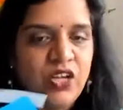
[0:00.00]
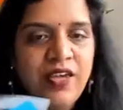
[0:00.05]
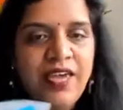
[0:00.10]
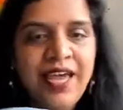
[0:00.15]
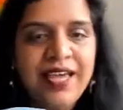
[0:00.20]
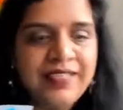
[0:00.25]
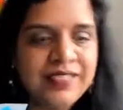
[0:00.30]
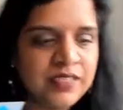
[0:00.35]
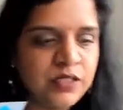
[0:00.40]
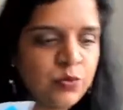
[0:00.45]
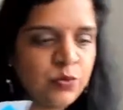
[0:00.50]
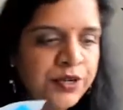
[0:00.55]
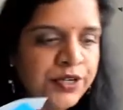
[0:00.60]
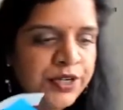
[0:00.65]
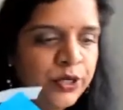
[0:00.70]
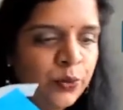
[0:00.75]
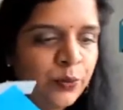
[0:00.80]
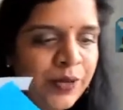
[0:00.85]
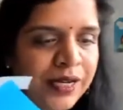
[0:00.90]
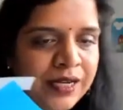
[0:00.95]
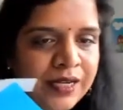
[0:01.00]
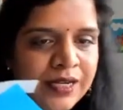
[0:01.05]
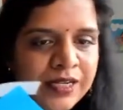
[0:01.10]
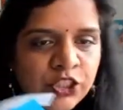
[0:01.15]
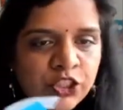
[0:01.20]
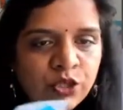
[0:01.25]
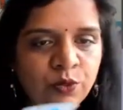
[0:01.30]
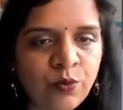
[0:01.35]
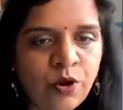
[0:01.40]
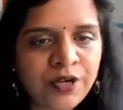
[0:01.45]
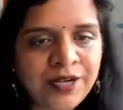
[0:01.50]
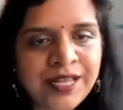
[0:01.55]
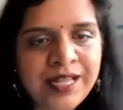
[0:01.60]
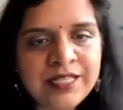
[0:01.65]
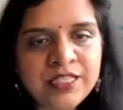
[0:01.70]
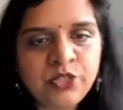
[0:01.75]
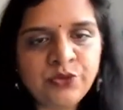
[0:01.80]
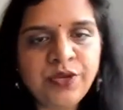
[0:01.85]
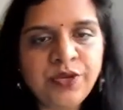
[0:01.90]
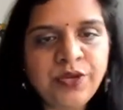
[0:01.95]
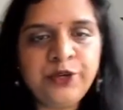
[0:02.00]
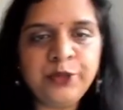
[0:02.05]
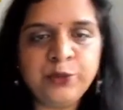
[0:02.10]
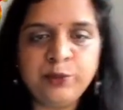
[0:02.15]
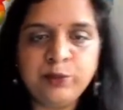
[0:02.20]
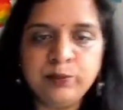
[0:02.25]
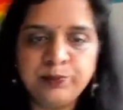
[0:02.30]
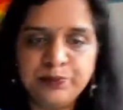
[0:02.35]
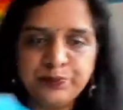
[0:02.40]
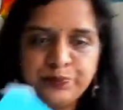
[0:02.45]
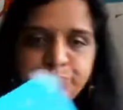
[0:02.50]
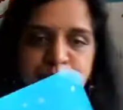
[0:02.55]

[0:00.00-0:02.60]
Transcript: Okay, I just wanted to quickly show what else you can do.